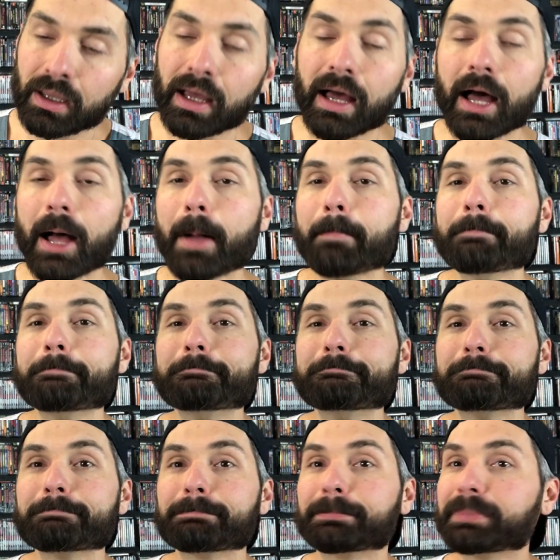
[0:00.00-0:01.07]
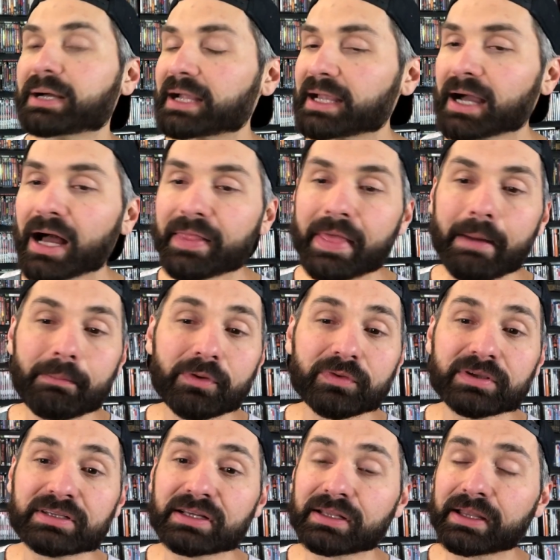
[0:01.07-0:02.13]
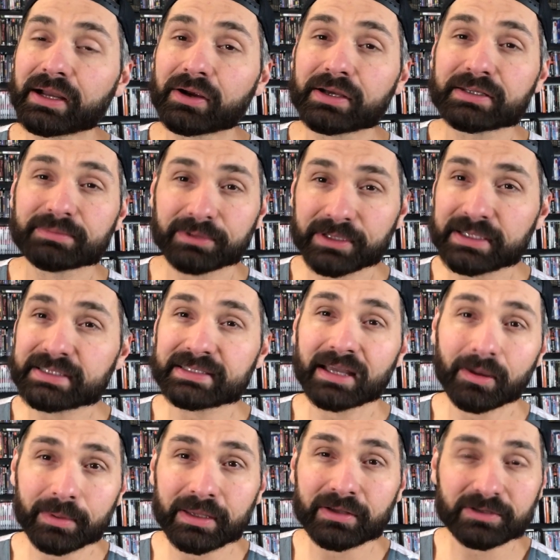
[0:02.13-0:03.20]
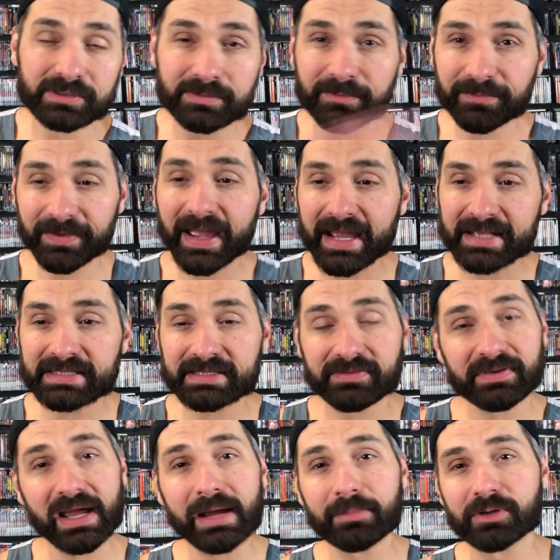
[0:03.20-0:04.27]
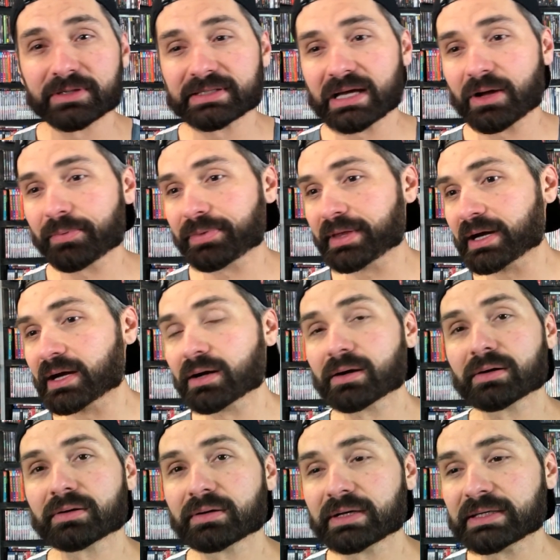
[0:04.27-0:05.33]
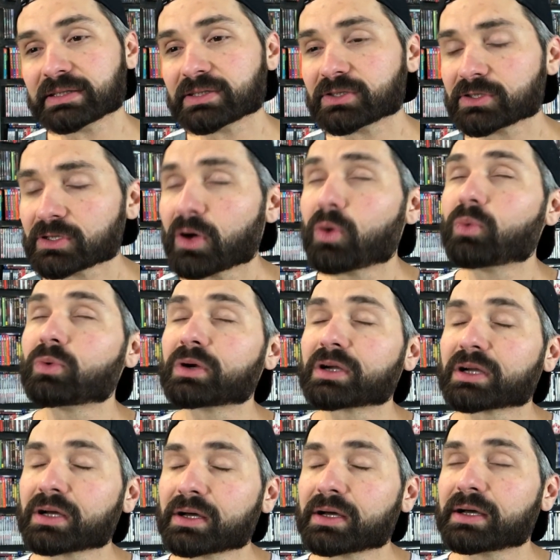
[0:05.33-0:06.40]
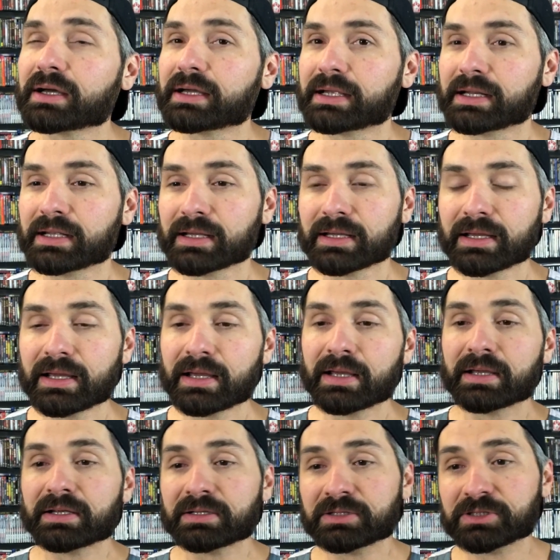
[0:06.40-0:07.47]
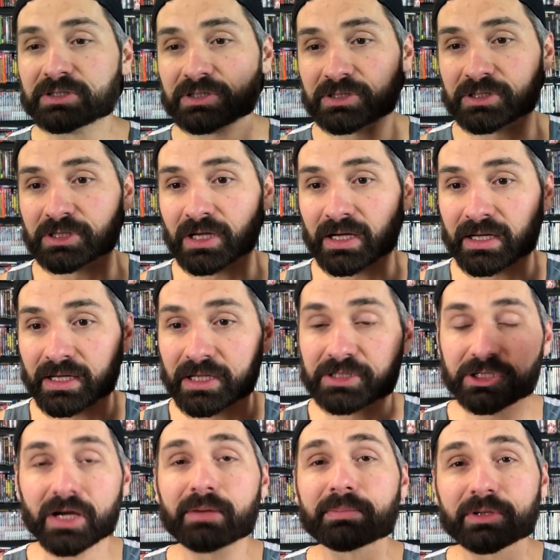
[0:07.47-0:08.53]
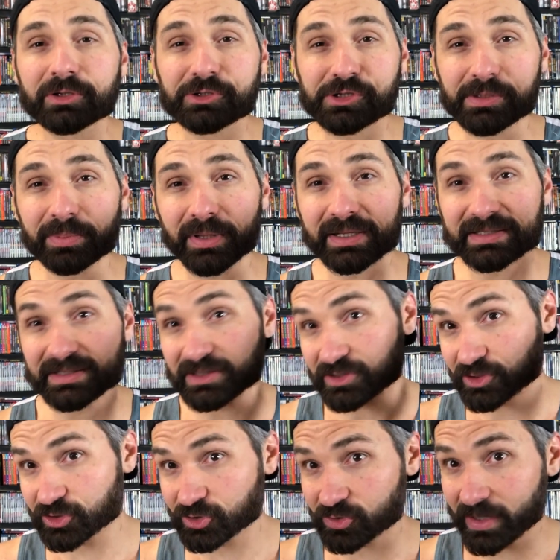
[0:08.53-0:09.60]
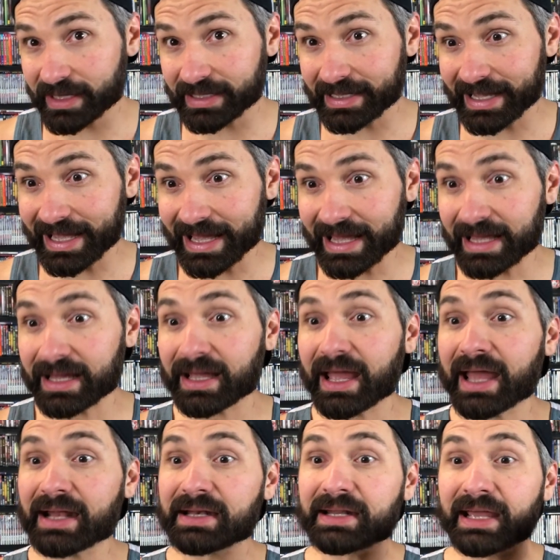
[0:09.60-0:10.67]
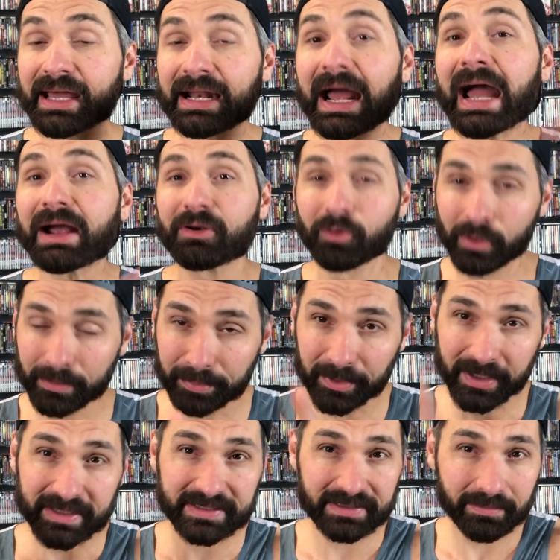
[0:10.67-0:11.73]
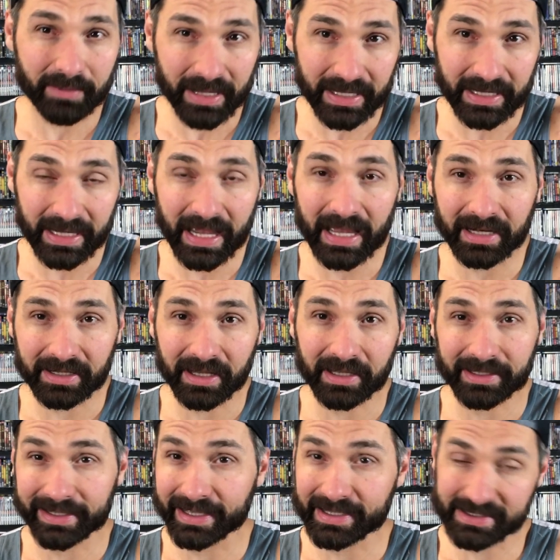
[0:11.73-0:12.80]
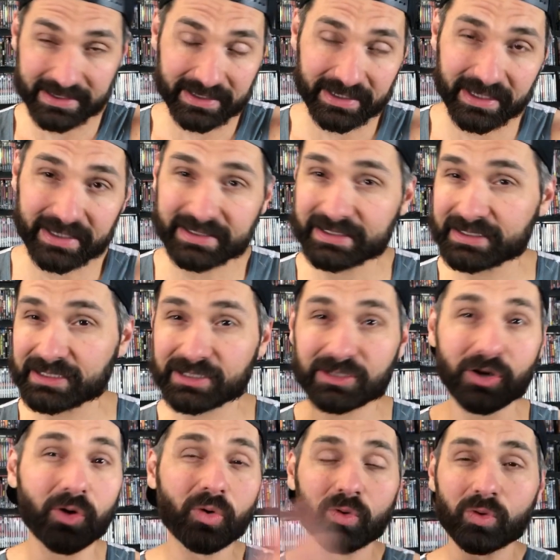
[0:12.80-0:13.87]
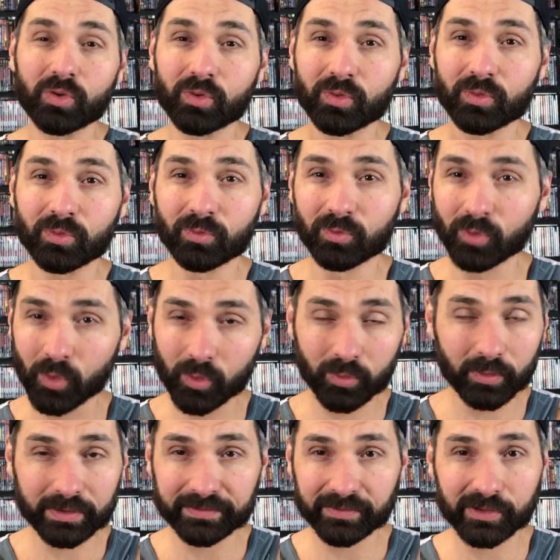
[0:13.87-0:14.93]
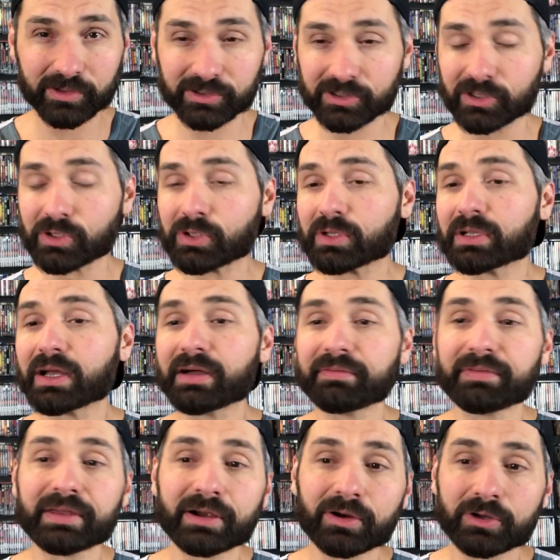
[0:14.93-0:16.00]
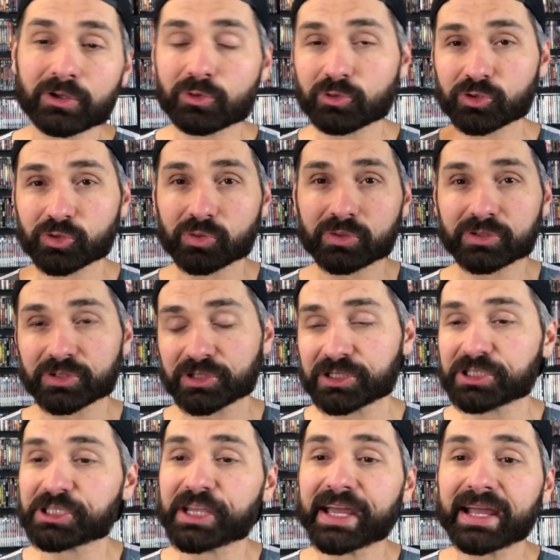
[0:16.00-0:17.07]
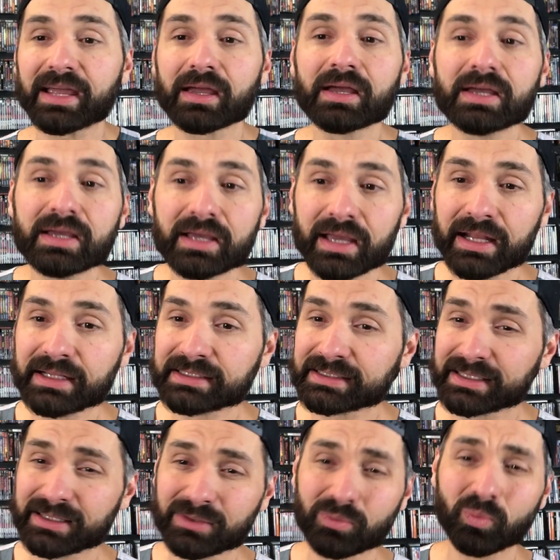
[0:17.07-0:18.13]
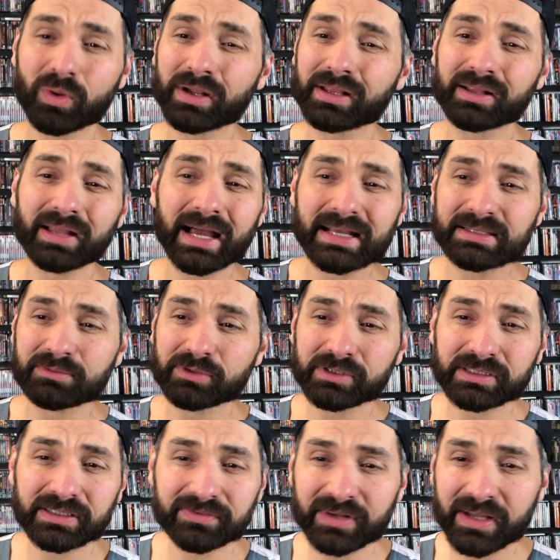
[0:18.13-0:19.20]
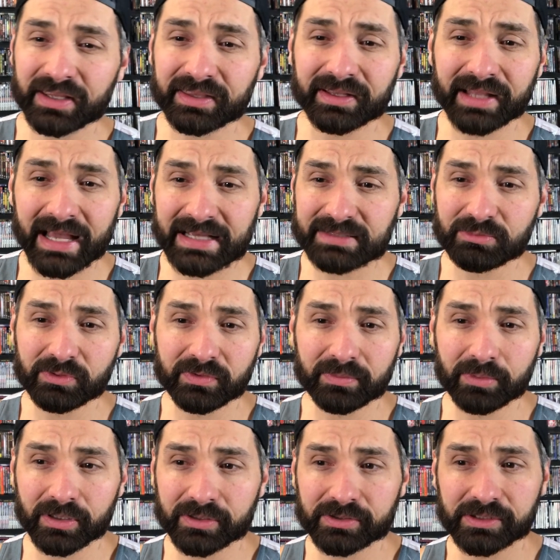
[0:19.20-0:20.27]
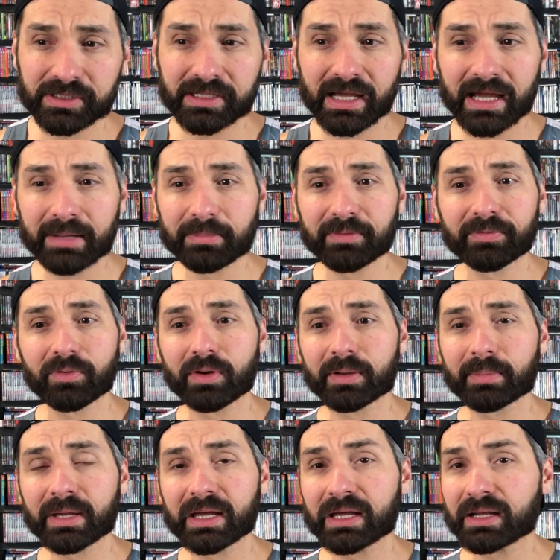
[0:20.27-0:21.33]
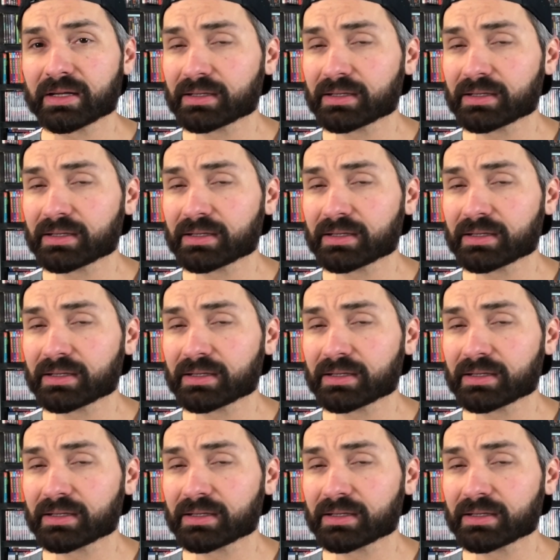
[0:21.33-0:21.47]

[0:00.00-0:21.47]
Um, but God, that movie's hilarious. Please tell me there's some fans of Neighbors out there. It's so good. John, John Belushi plays the straight guy, and Dan Aykroyd plays the maniac nutcase in this. It's a total role reversal of their usual shtick, and it's like one of the last movies, if not the last movie Belushi died before I made.